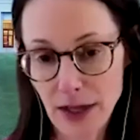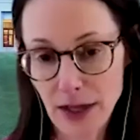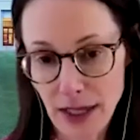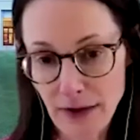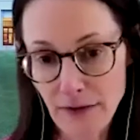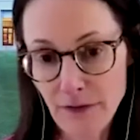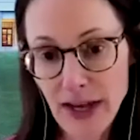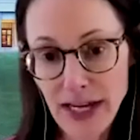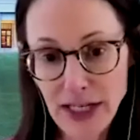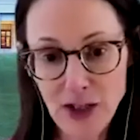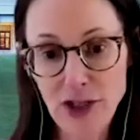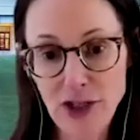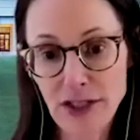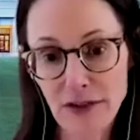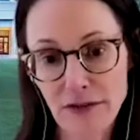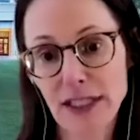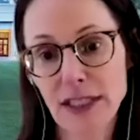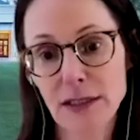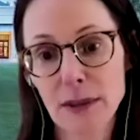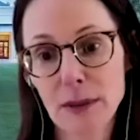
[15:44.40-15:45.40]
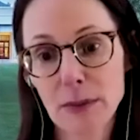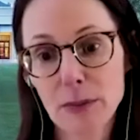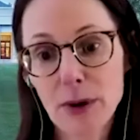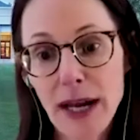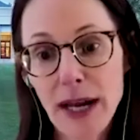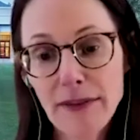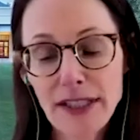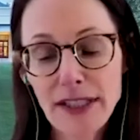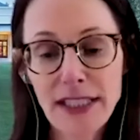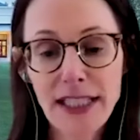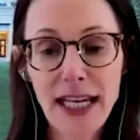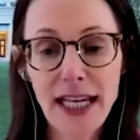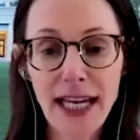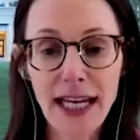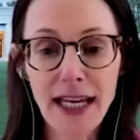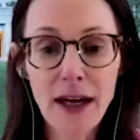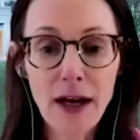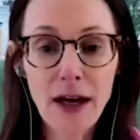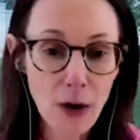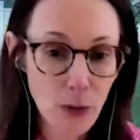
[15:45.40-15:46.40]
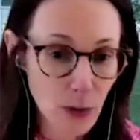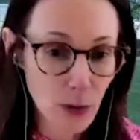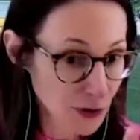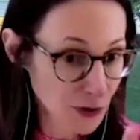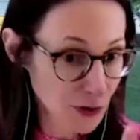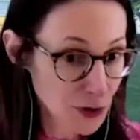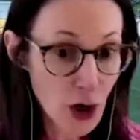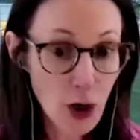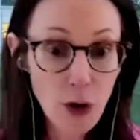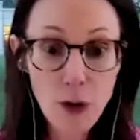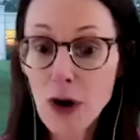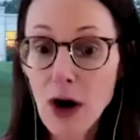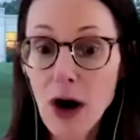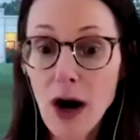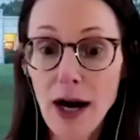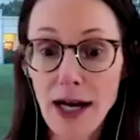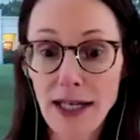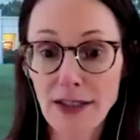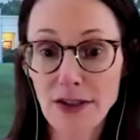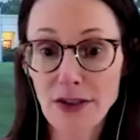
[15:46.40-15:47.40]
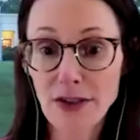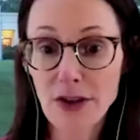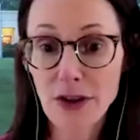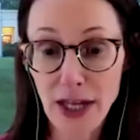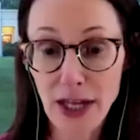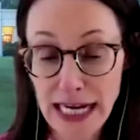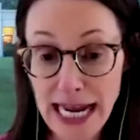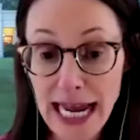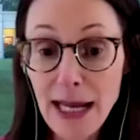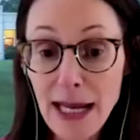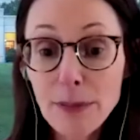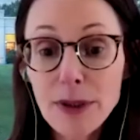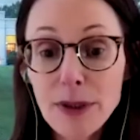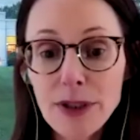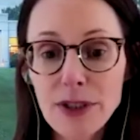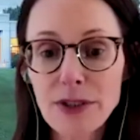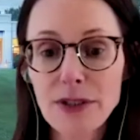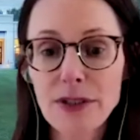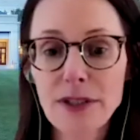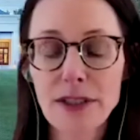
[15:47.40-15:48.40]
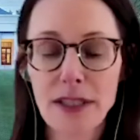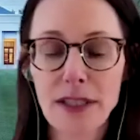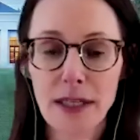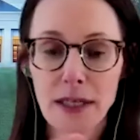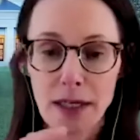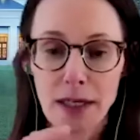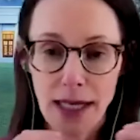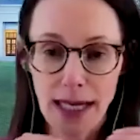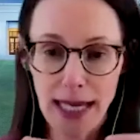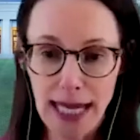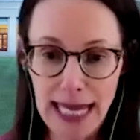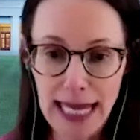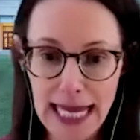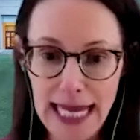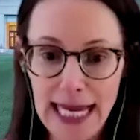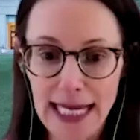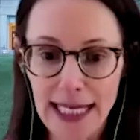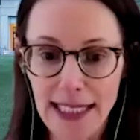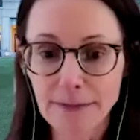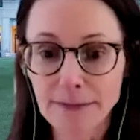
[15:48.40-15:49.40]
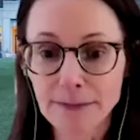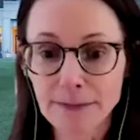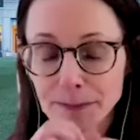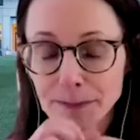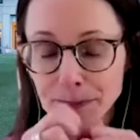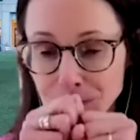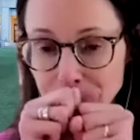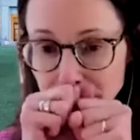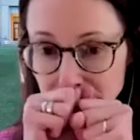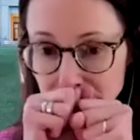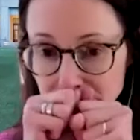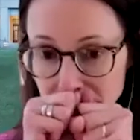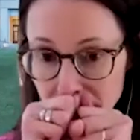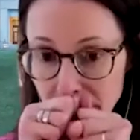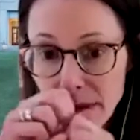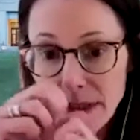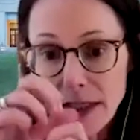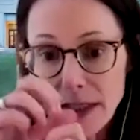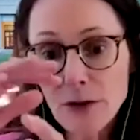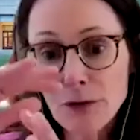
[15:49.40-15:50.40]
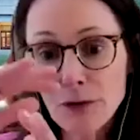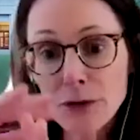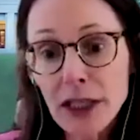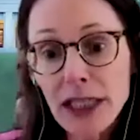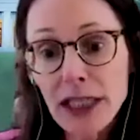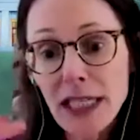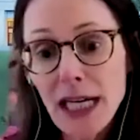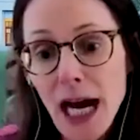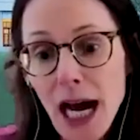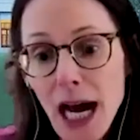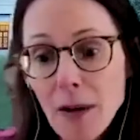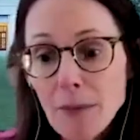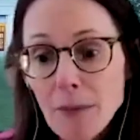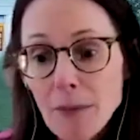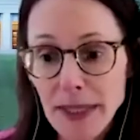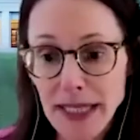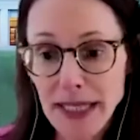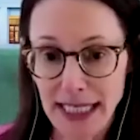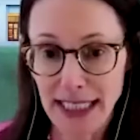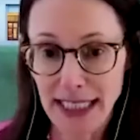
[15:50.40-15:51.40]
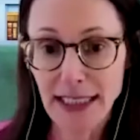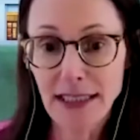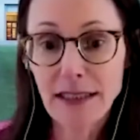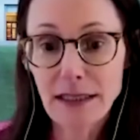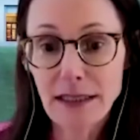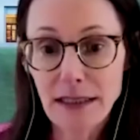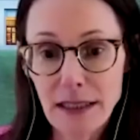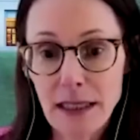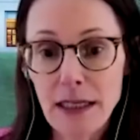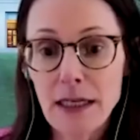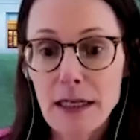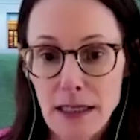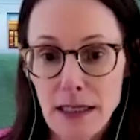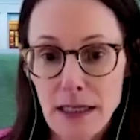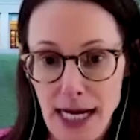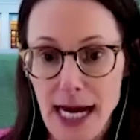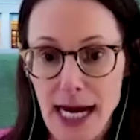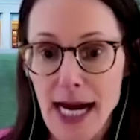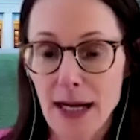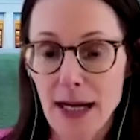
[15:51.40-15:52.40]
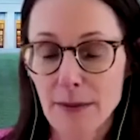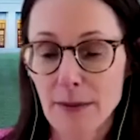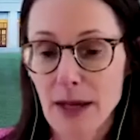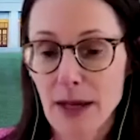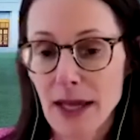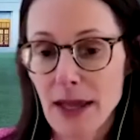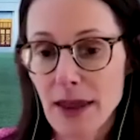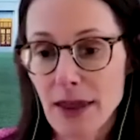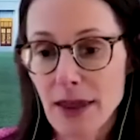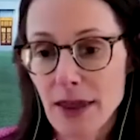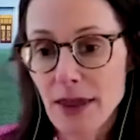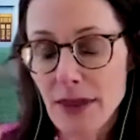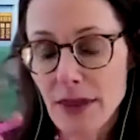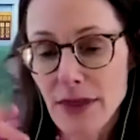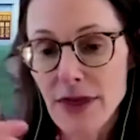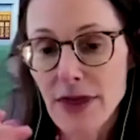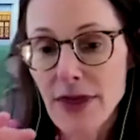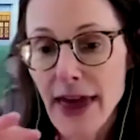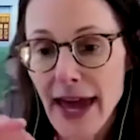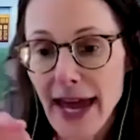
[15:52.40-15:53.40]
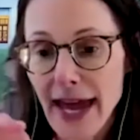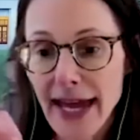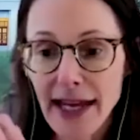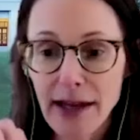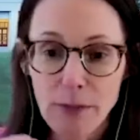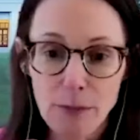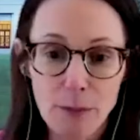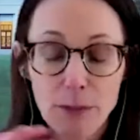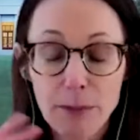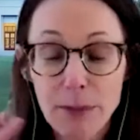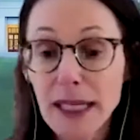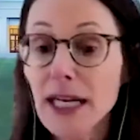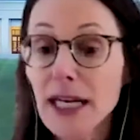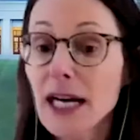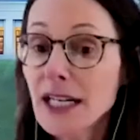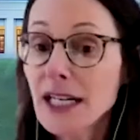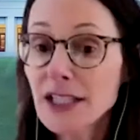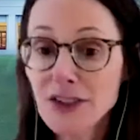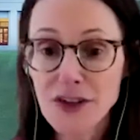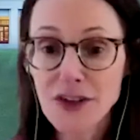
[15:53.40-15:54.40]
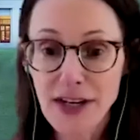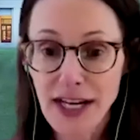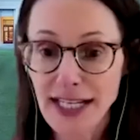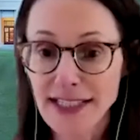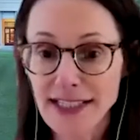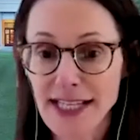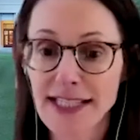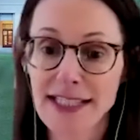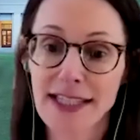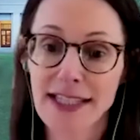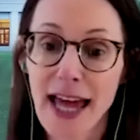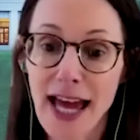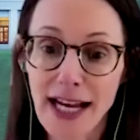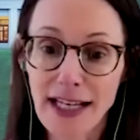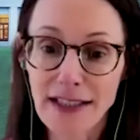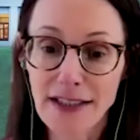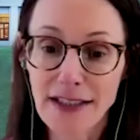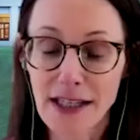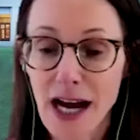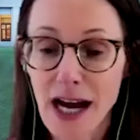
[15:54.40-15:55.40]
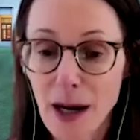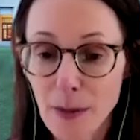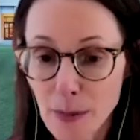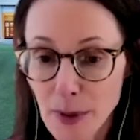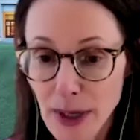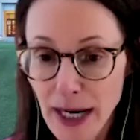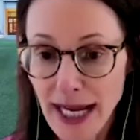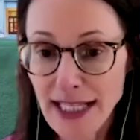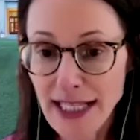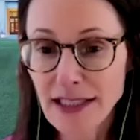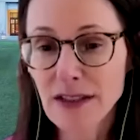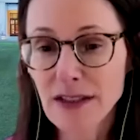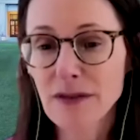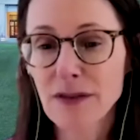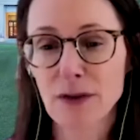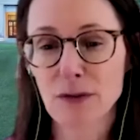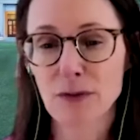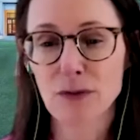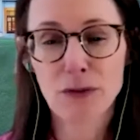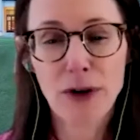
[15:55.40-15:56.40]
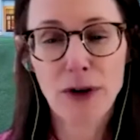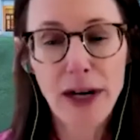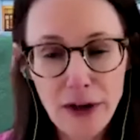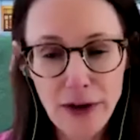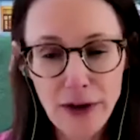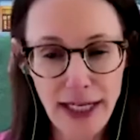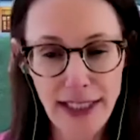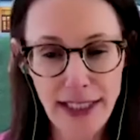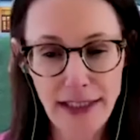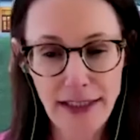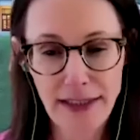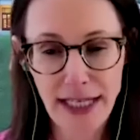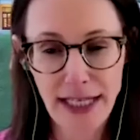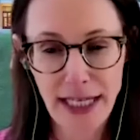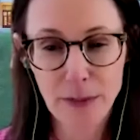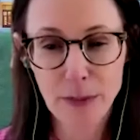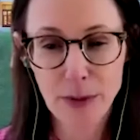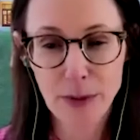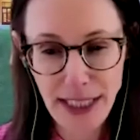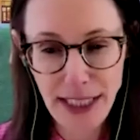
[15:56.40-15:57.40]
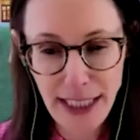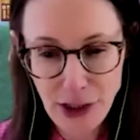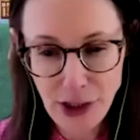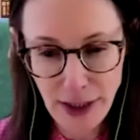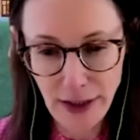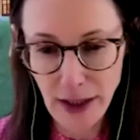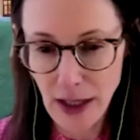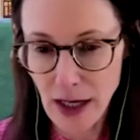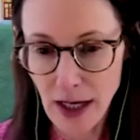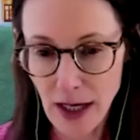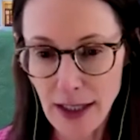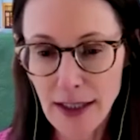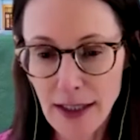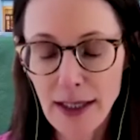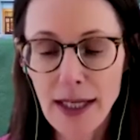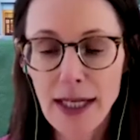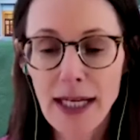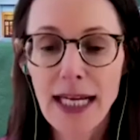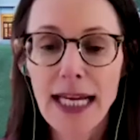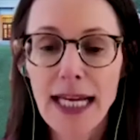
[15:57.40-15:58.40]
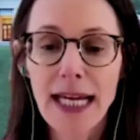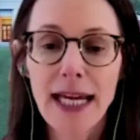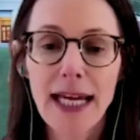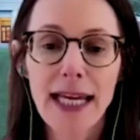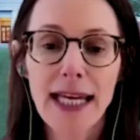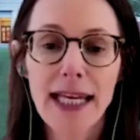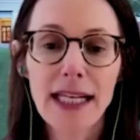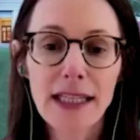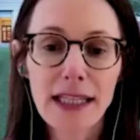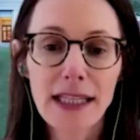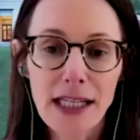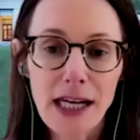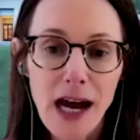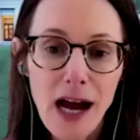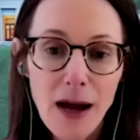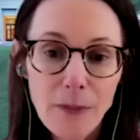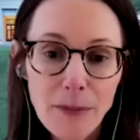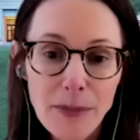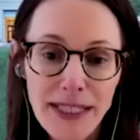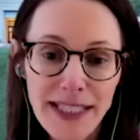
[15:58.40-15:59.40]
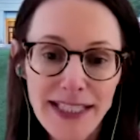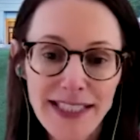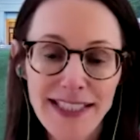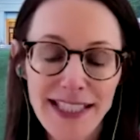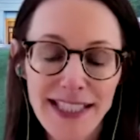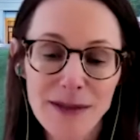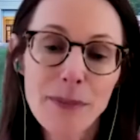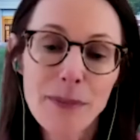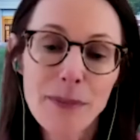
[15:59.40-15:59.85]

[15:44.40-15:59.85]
invasions of intimate privacy with no cost to the enablers. And for companies, because the United States lacks a comprehensive and rigorous data protection law, companies can